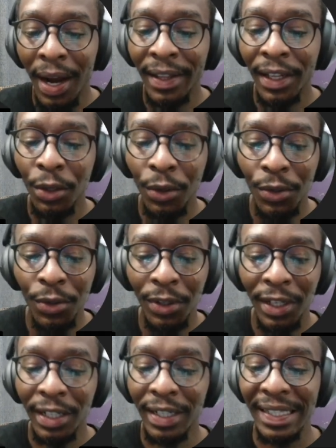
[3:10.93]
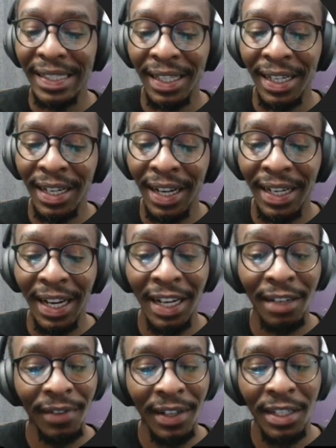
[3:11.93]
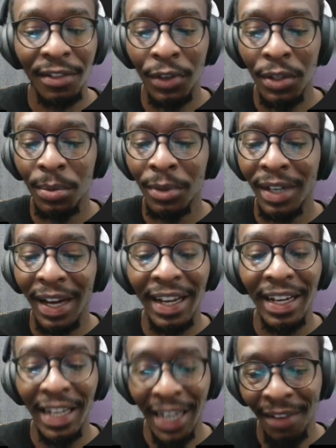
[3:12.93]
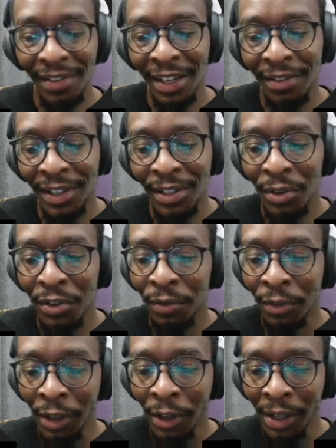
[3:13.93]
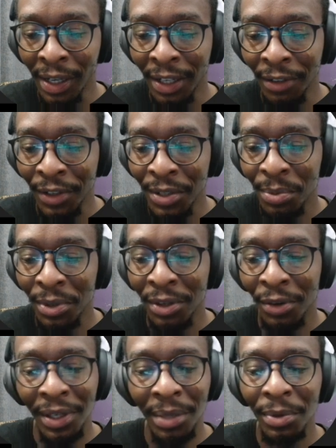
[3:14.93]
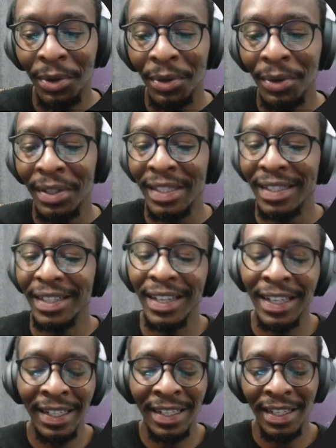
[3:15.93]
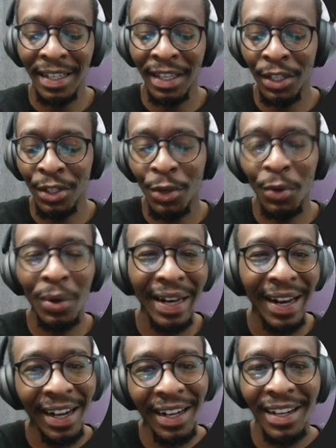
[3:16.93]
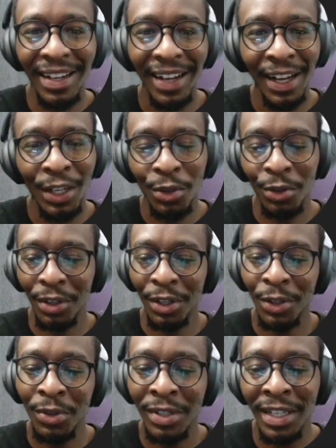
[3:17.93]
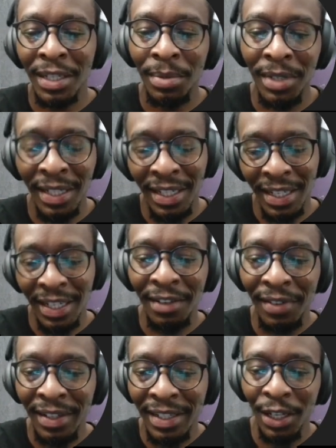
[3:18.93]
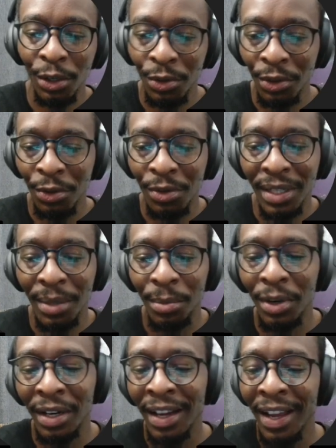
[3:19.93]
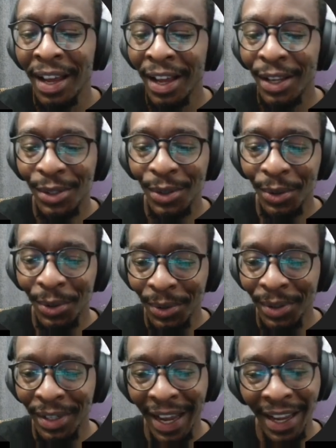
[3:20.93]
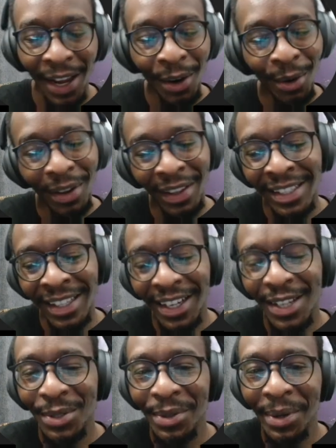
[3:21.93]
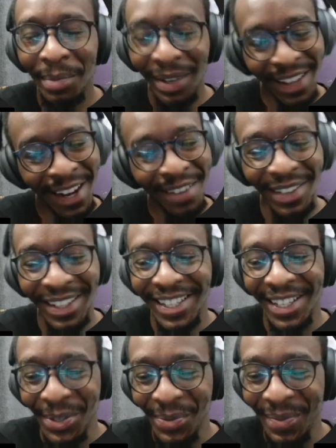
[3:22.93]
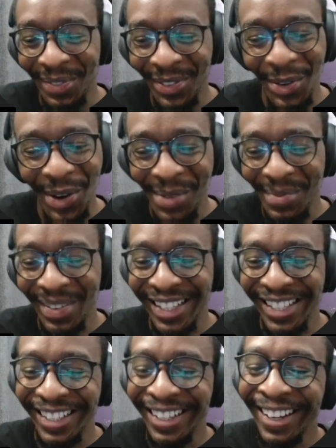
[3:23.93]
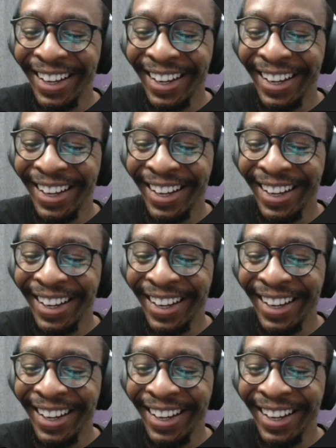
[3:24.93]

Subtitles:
And then you also get the standard and advanced voice mode. I love the advanced voice mode only because there's no lag as you're talking to ChatGPT. It really feels like you're talking to someone. So the standard is good, but the advanced is way better.